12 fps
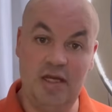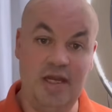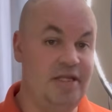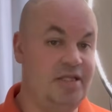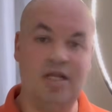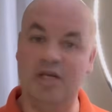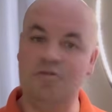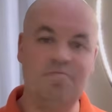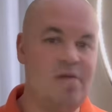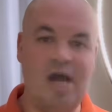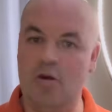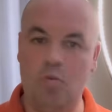It doesn't
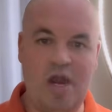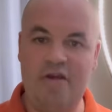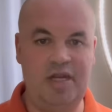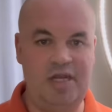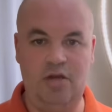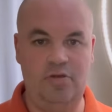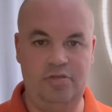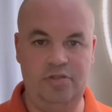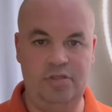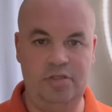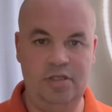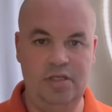matter where it
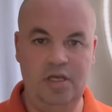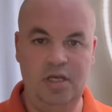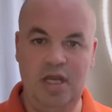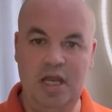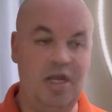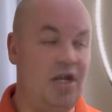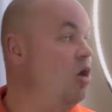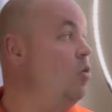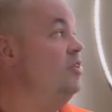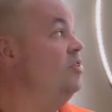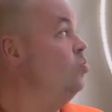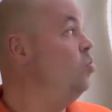goes. It can go
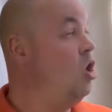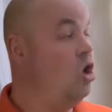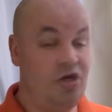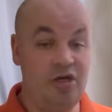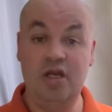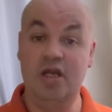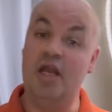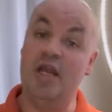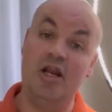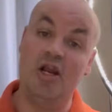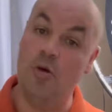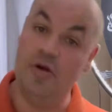in the 1, it
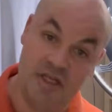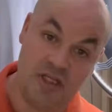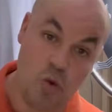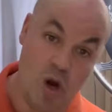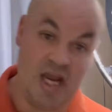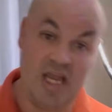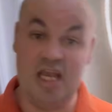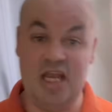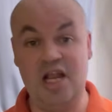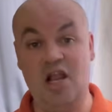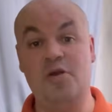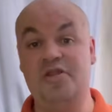can go in the 20, it
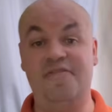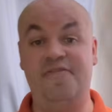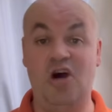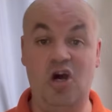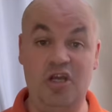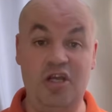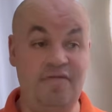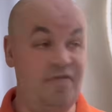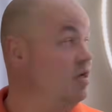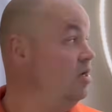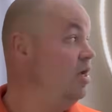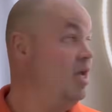can go in the 5,
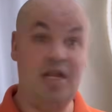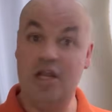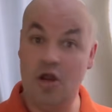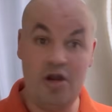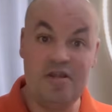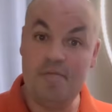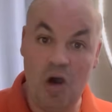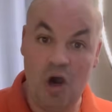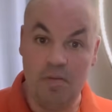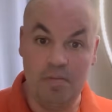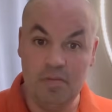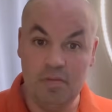it can go down the
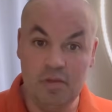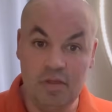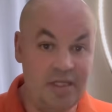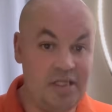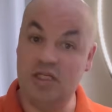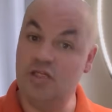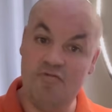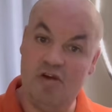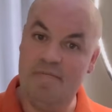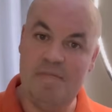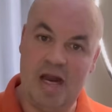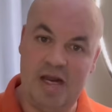bottom. It doesn't really
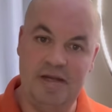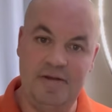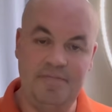matter.